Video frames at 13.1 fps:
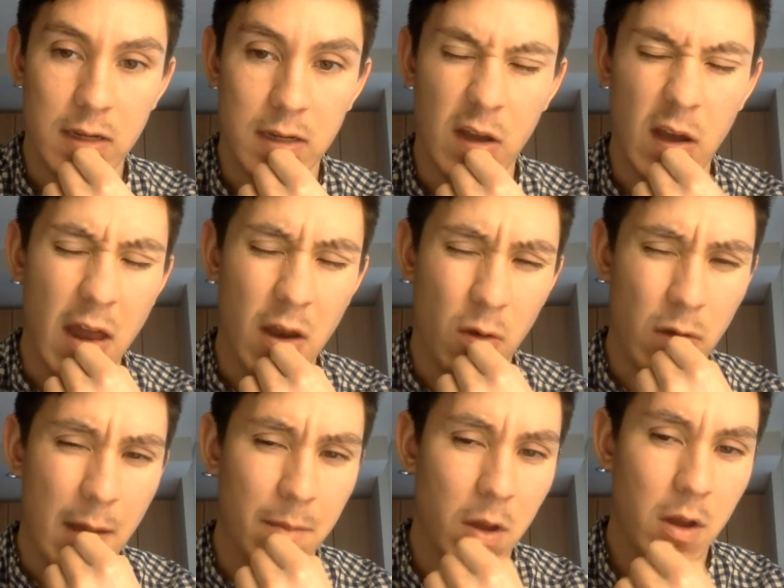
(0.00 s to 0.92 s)
Now, I don't.
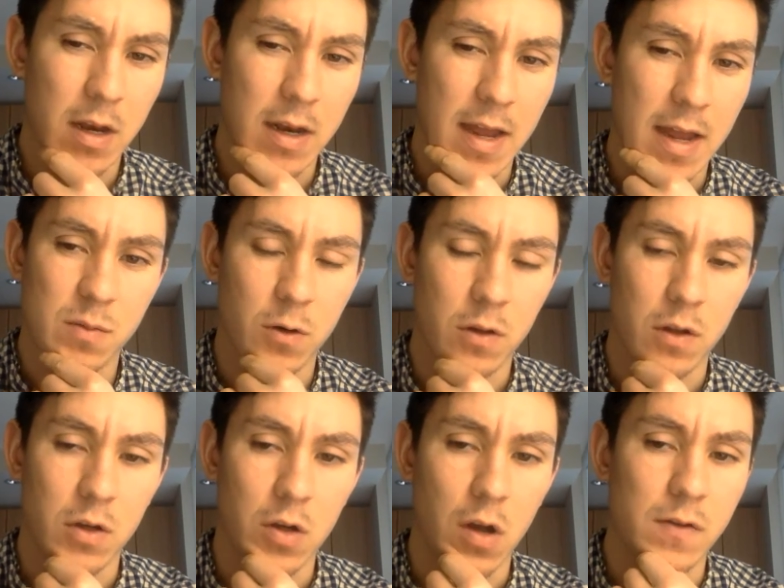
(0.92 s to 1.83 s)
I'm not an expert on the
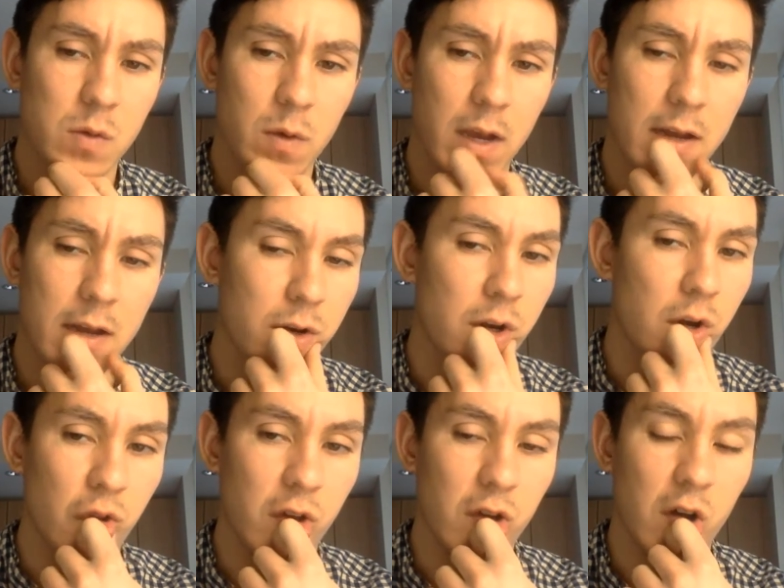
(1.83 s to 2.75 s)
golf swing. I don't
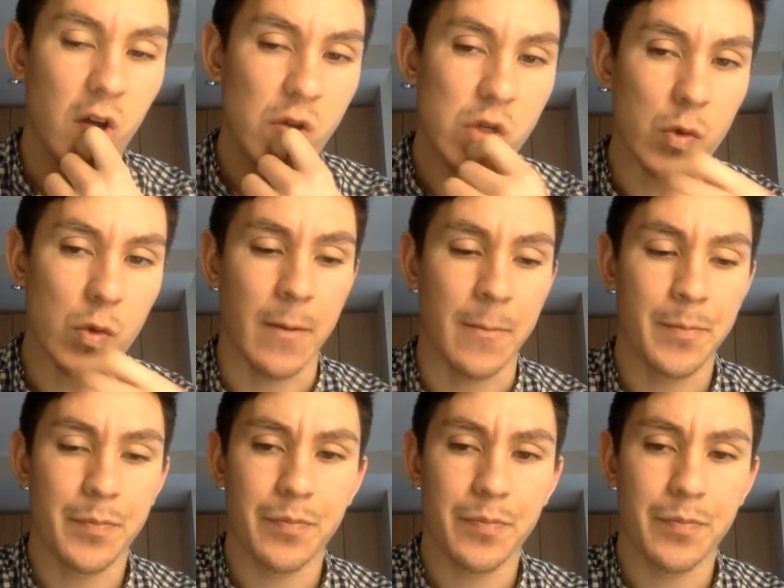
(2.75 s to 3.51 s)
know the golf swing